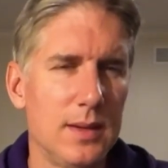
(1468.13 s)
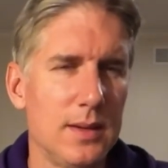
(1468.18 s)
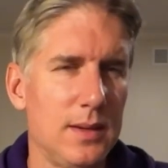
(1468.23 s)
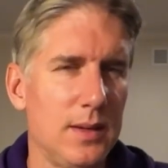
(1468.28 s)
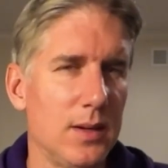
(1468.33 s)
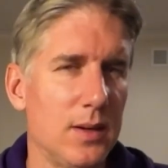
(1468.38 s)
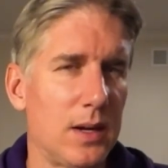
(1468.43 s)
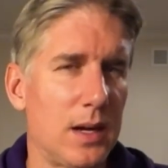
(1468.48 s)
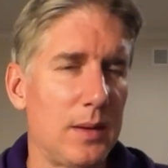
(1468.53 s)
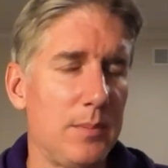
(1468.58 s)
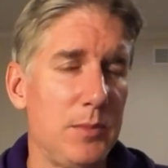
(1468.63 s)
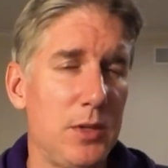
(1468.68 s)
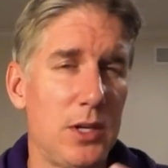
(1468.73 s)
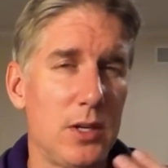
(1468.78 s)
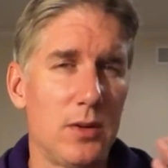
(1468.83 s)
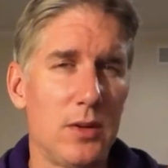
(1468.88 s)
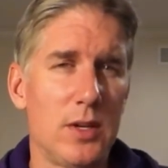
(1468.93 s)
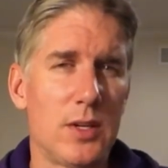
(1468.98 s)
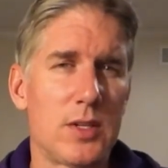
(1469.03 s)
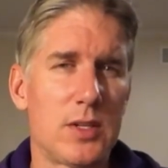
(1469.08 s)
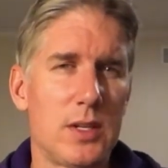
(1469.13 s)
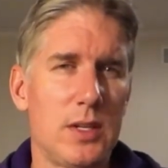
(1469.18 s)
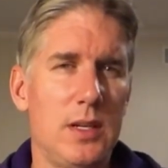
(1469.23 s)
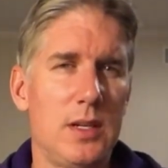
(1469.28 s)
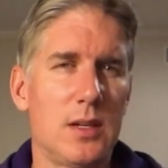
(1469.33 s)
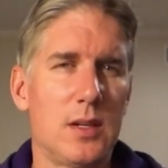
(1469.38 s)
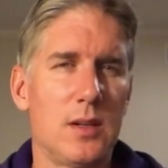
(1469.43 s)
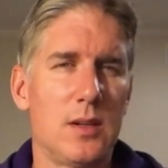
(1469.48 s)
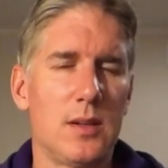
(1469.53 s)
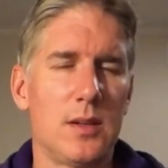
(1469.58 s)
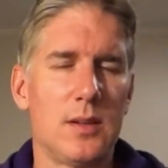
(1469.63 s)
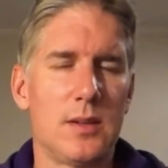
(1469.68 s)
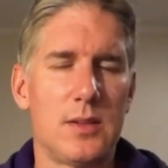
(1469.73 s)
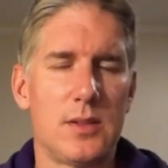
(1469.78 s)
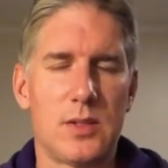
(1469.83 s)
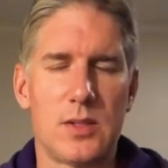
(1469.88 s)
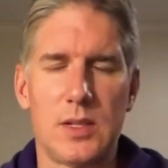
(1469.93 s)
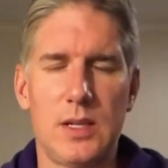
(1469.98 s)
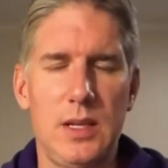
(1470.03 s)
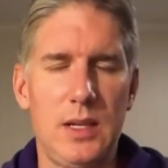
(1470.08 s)
You know, I'm curious to
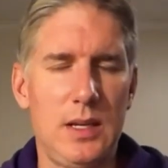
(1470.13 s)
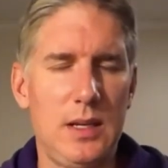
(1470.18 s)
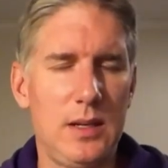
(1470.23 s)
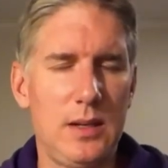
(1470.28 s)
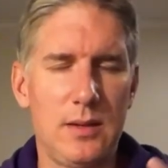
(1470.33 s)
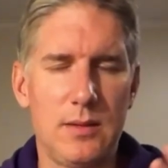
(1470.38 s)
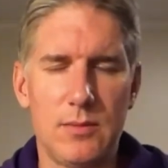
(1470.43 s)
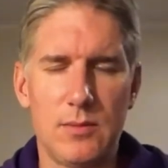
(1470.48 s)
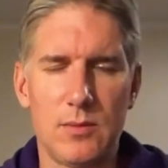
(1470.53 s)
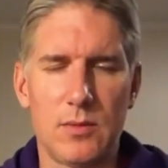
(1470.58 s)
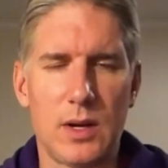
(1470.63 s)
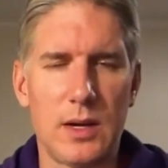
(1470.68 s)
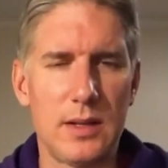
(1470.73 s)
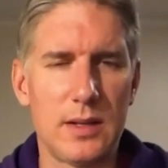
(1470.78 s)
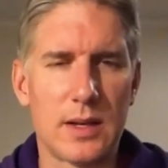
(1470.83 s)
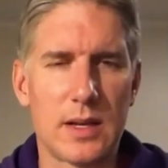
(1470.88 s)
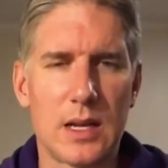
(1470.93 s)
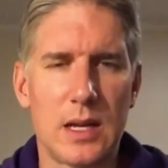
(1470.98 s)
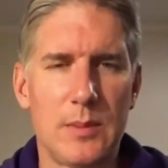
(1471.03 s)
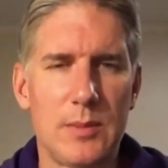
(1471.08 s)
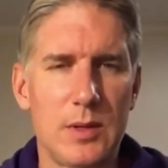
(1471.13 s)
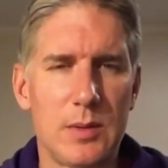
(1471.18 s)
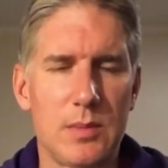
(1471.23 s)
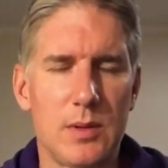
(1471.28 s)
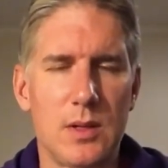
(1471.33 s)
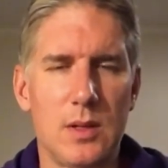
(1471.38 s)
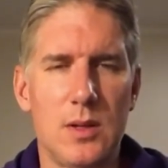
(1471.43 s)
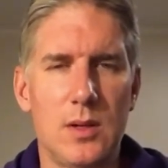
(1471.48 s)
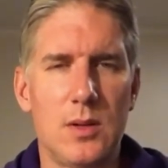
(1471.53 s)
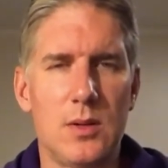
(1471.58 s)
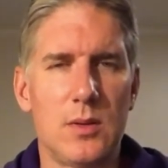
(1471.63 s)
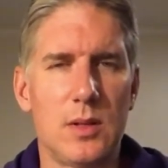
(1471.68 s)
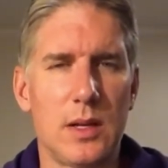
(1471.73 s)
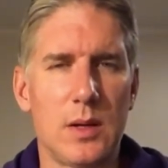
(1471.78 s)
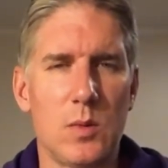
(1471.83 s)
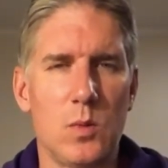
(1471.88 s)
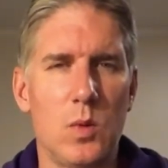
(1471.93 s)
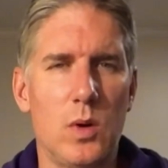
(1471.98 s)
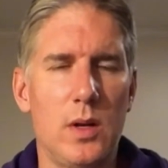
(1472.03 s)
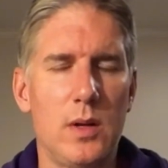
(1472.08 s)
see right in the comment below,
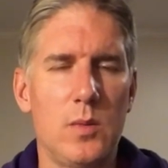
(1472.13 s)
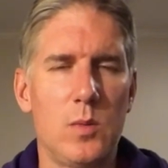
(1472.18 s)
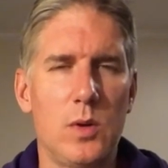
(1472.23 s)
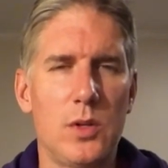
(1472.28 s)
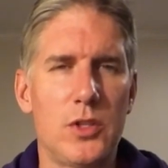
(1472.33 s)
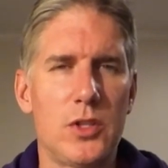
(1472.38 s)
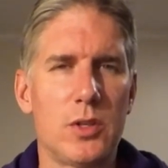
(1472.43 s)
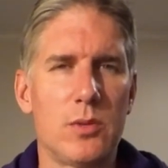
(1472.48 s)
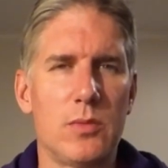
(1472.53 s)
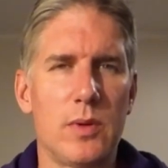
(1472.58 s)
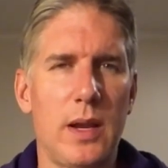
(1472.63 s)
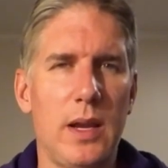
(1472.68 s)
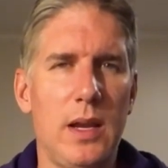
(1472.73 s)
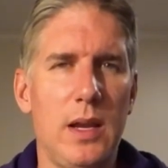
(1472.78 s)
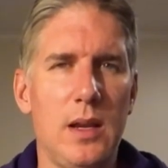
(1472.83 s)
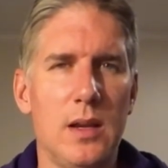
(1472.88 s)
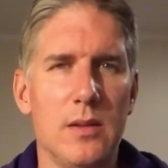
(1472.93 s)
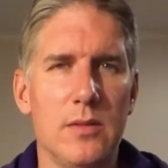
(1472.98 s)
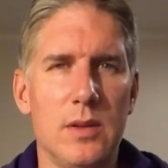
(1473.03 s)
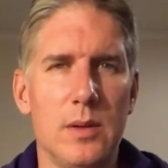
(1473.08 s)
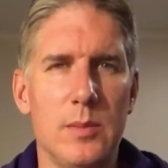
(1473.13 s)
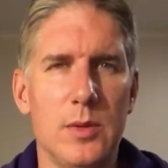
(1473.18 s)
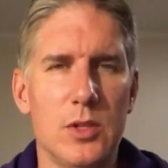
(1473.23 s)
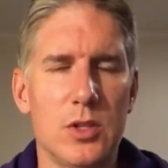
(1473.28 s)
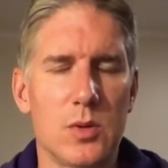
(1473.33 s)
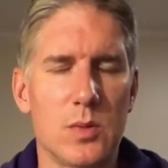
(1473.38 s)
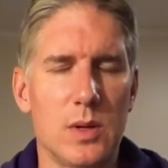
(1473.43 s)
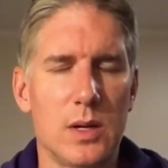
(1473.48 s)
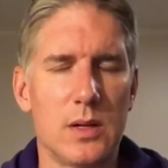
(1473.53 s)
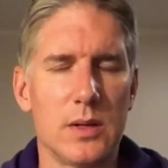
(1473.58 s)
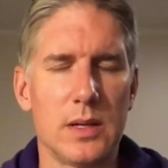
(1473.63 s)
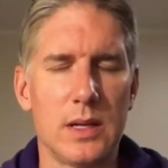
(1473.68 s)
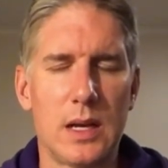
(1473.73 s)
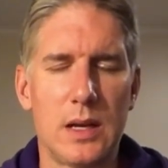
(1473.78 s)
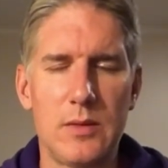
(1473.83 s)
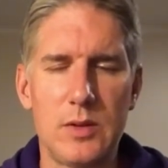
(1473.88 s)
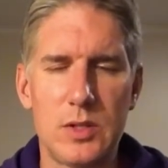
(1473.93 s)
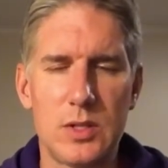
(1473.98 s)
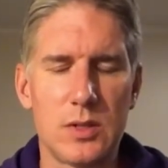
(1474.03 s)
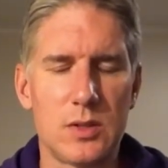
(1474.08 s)
like what's your ranking of image quality?
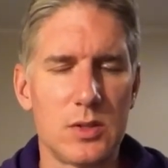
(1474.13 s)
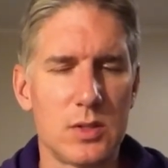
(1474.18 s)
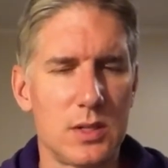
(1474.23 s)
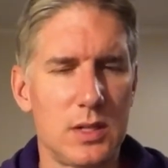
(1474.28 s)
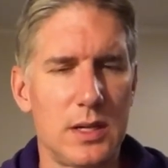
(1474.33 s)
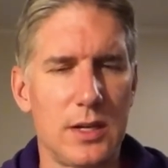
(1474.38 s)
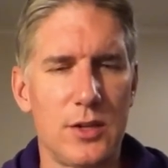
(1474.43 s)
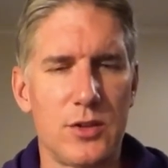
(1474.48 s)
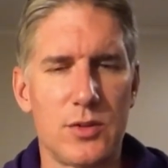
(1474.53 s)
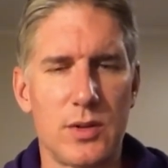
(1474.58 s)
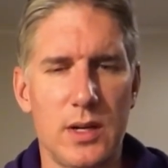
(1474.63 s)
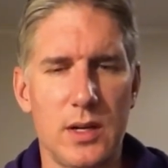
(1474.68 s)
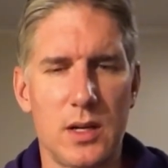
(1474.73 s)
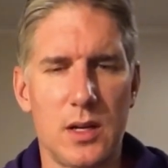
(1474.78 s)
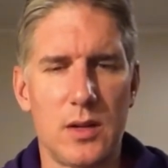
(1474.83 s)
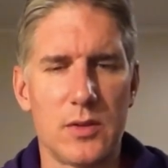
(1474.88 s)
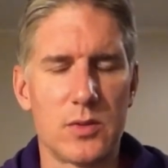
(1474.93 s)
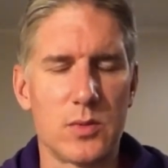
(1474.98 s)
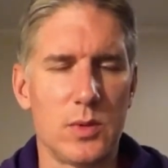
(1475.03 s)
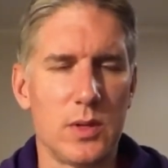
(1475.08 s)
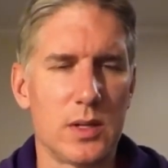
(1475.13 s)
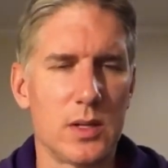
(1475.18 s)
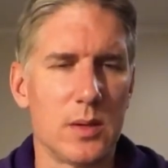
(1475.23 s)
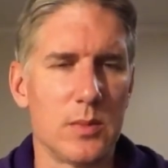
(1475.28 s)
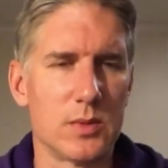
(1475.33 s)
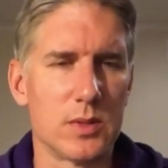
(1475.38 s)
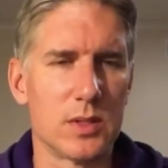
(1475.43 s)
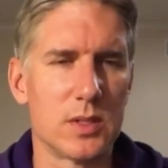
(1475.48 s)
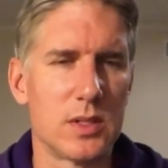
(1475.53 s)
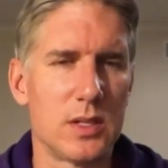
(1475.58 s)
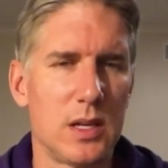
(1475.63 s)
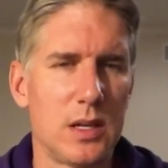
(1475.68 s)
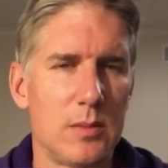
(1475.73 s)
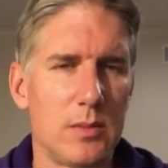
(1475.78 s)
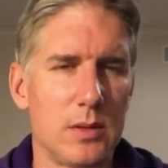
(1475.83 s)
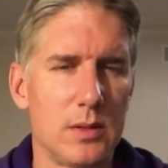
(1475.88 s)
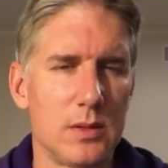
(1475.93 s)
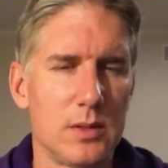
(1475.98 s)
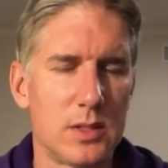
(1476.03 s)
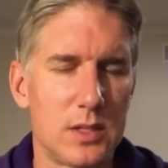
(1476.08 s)
Obviously, there's a lot of trade-offs when it comes
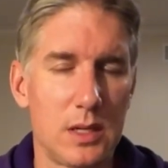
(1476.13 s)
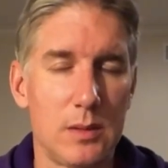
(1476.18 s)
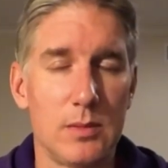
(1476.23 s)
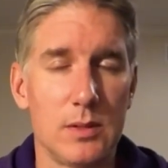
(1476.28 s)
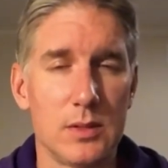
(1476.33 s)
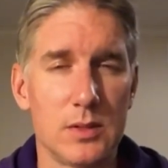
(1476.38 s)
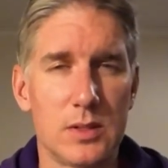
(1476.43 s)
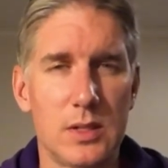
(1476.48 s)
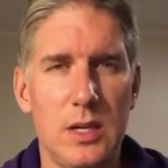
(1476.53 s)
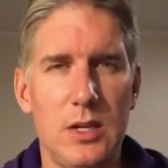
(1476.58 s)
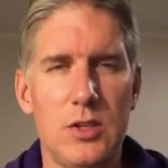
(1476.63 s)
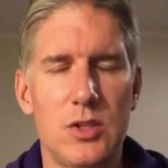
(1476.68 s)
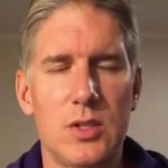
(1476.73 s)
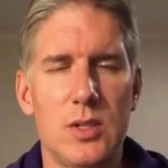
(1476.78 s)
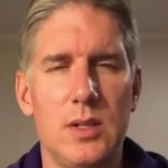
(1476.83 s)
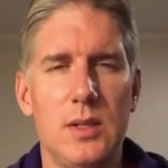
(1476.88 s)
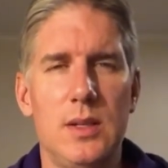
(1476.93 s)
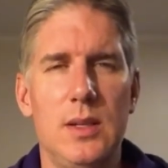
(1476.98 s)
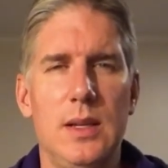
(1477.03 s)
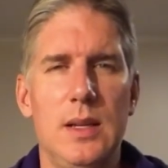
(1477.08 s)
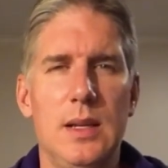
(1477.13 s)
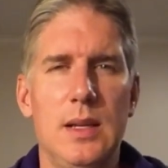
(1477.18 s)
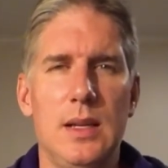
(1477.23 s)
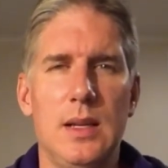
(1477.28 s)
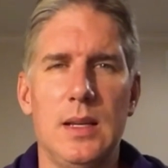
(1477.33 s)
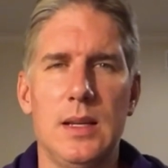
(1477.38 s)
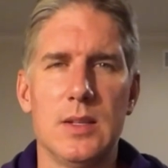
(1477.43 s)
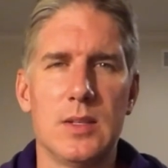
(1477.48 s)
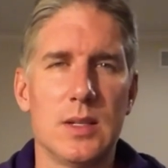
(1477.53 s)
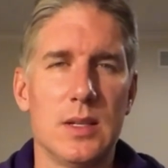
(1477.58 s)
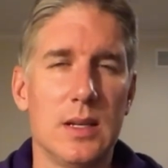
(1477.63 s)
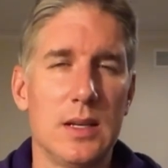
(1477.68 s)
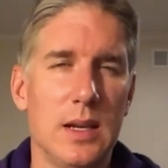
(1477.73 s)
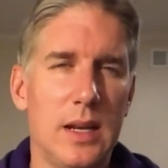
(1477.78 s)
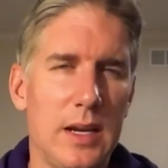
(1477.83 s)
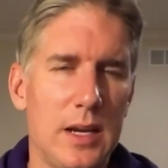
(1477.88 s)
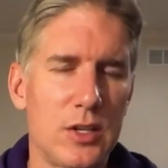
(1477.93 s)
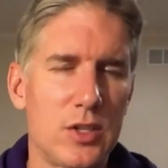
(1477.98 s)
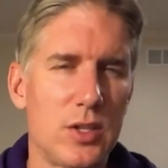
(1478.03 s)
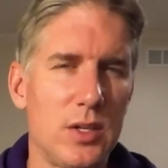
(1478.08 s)
to stabilization. Is it an
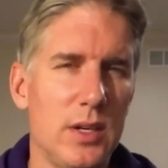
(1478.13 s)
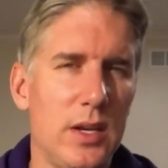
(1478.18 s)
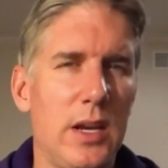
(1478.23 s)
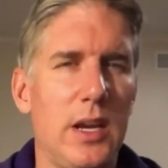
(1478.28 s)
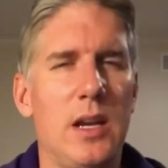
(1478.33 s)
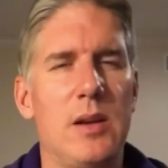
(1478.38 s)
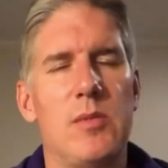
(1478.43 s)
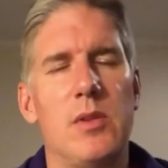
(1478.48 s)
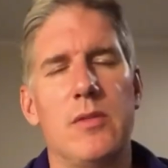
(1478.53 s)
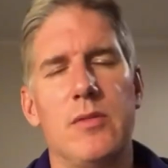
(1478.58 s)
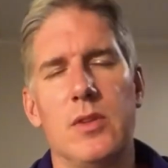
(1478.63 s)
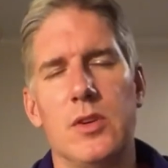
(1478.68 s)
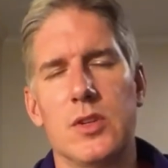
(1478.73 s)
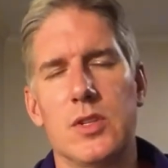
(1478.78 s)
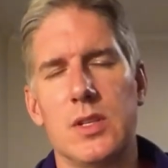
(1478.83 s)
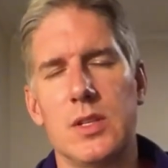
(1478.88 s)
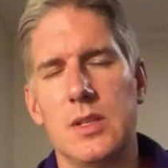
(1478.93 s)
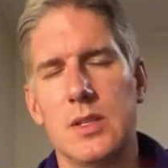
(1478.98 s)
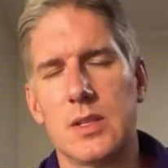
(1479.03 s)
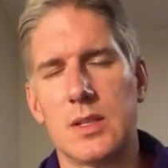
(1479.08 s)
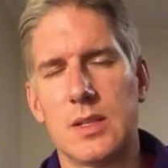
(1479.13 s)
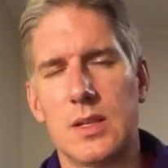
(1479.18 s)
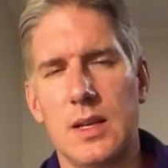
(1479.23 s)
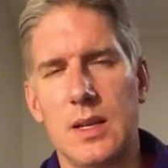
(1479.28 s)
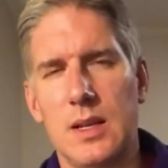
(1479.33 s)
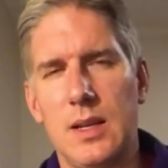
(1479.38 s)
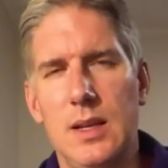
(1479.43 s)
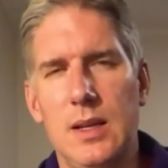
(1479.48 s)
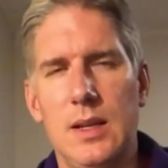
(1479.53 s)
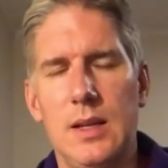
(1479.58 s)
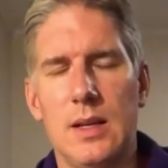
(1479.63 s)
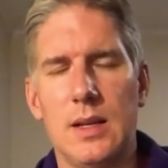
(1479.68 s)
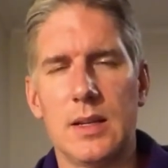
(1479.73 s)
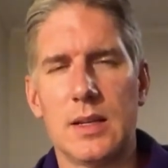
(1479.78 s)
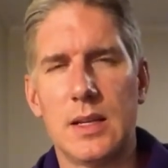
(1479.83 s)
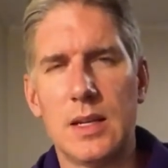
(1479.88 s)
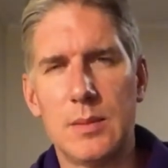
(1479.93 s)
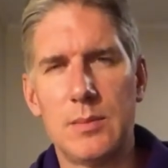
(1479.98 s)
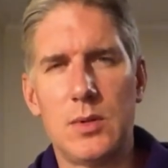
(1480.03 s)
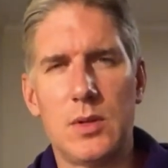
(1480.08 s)
action camera versus is it a
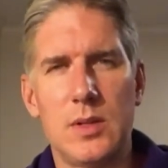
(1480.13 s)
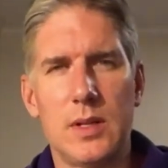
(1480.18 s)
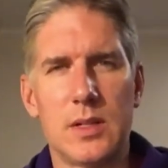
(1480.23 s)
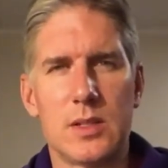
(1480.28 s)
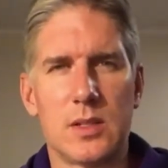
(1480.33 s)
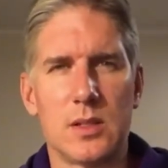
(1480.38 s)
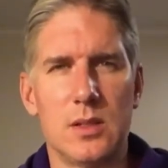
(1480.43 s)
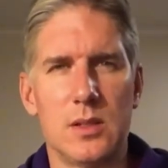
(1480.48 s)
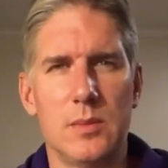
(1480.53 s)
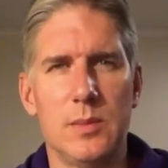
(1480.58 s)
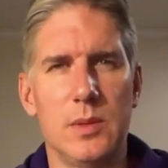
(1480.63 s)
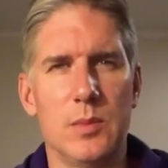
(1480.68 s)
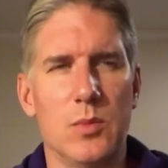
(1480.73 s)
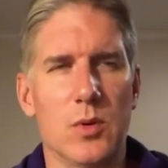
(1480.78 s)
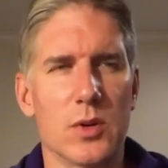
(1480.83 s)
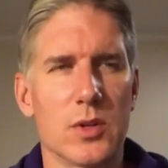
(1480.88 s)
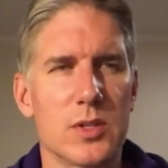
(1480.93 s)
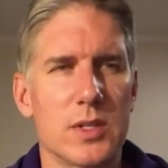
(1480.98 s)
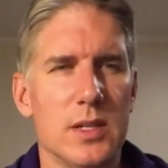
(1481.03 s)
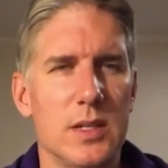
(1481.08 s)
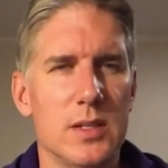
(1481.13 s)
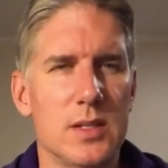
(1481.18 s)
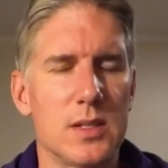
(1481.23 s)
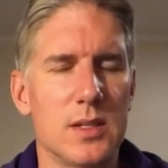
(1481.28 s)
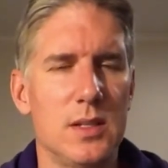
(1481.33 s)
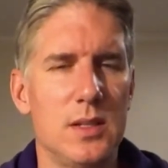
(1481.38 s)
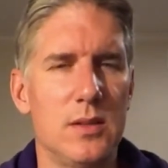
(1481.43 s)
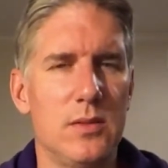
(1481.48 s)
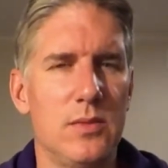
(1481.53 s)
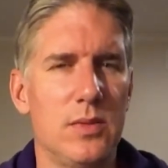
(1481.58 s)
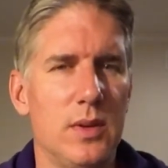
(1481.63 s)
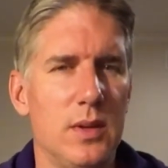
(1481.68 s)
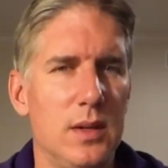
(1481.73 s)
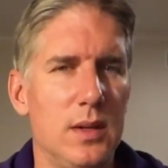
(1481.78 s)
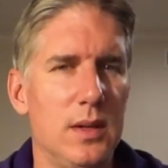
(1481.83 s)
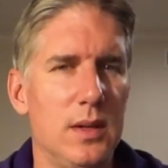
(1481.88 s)
gimbal that's a little bit more sensitive?